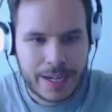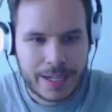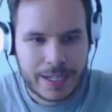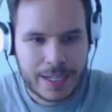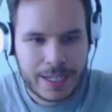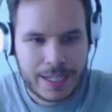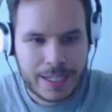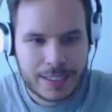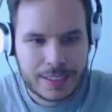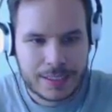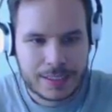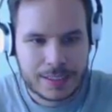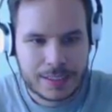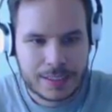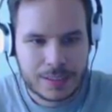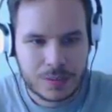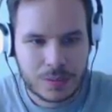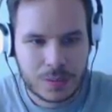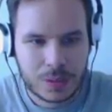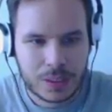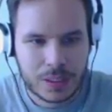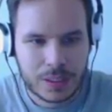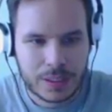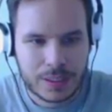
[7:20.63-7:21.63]
guys,
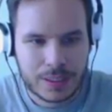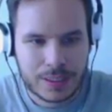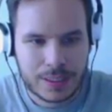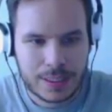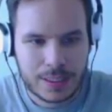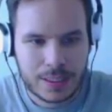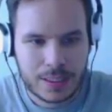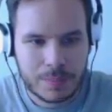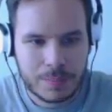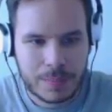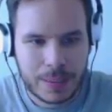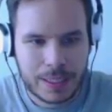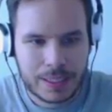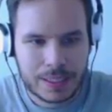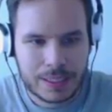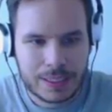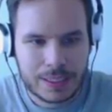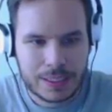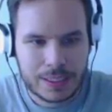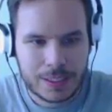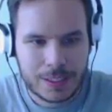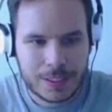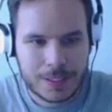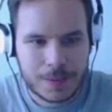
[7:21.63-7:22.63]
we're gonna get up out of
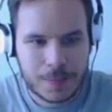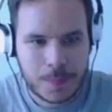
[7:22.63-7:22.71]
here